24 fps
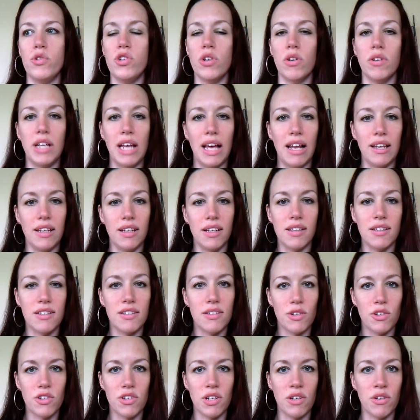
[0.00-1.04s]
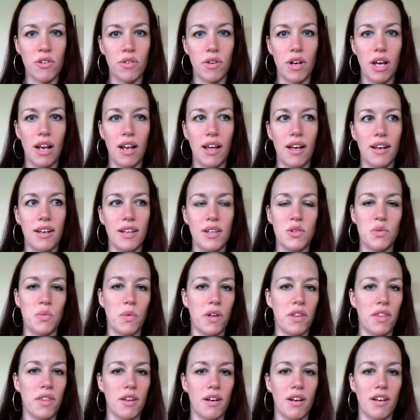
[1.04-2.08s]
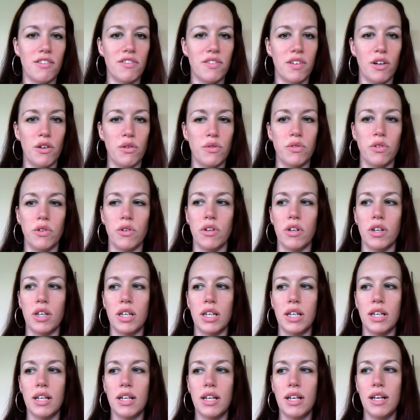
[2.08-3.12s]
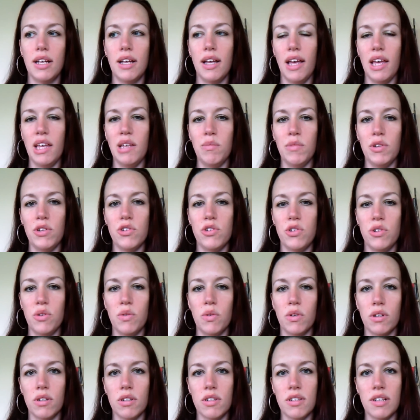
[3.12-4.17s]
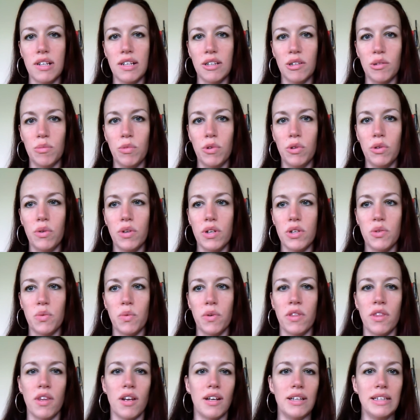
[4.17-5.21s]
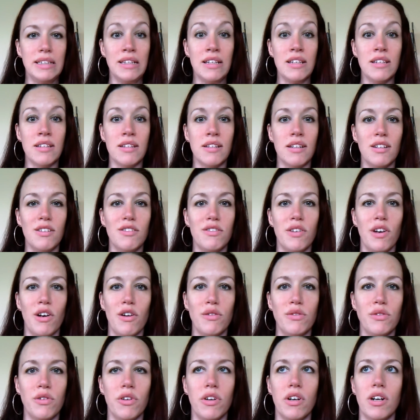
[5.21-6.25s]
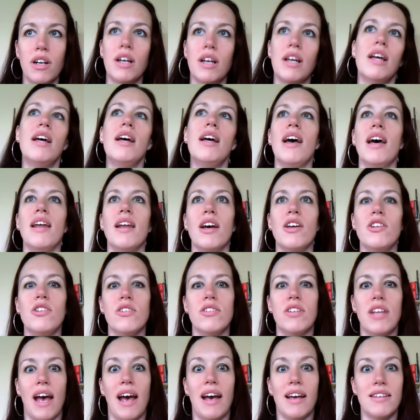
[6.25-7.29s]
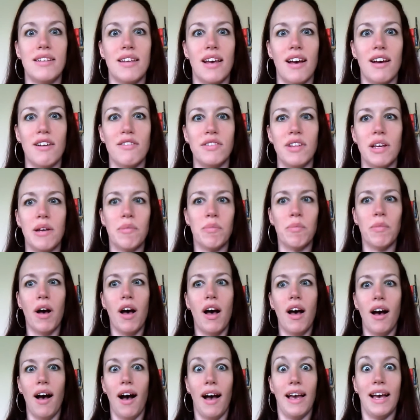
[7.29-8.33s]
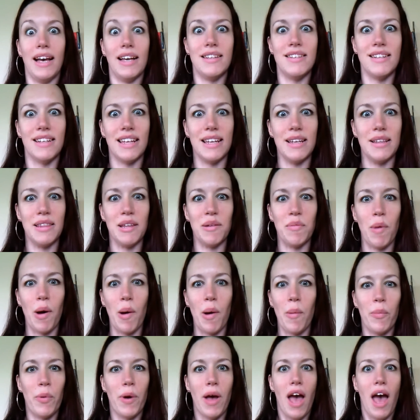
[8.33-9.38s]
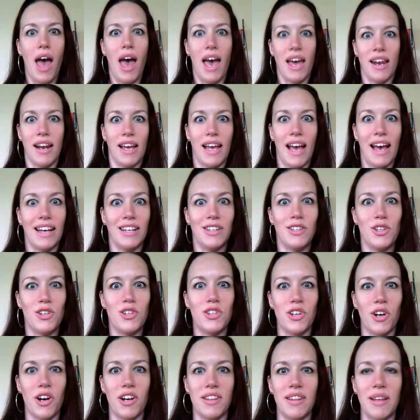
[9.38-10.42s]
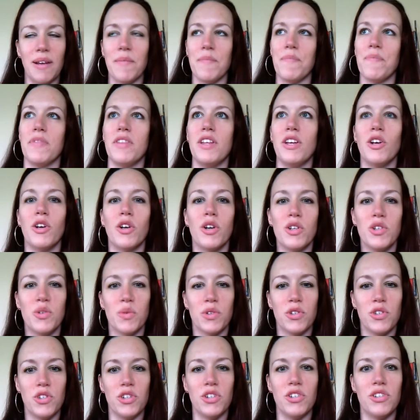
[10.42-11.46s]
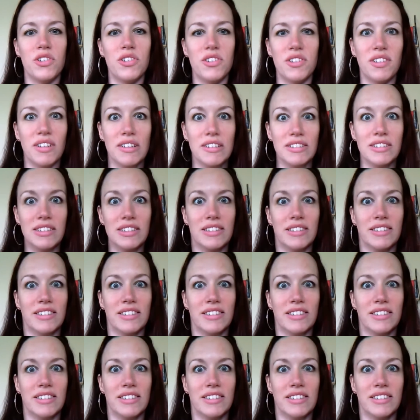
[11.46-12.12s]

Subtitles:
Joan Elliott's Cinderella is one that I fell for. Amy Stewart's Little Blue is one that I instantly fell for. And I just had to have them. I had to get them up and I had to start them. The urge was just...